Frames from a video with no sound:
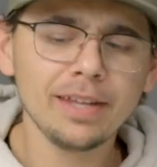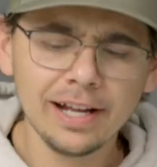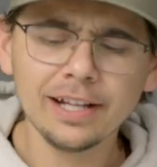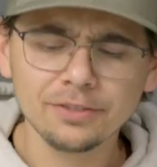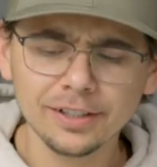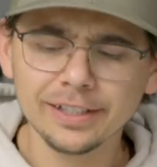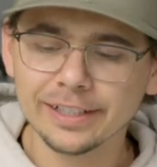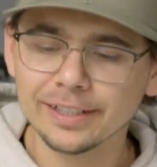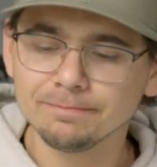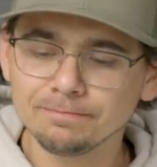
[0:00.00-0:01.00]
That's really
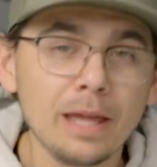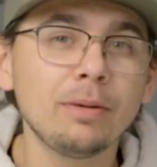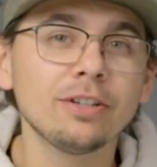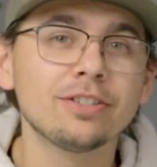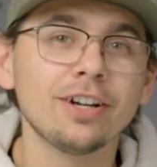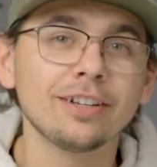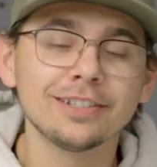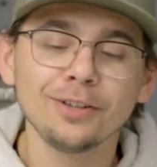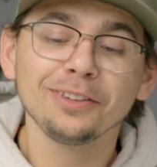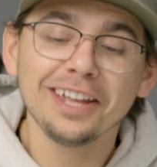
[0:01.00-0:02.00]
good. I'm about to chug
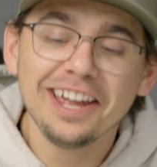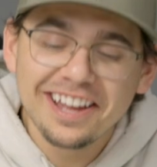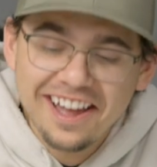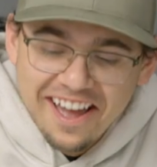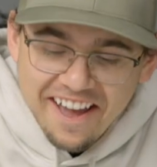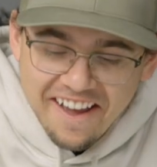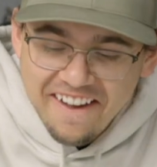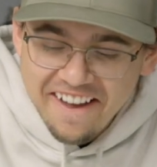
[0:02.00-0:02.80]
this whole thing.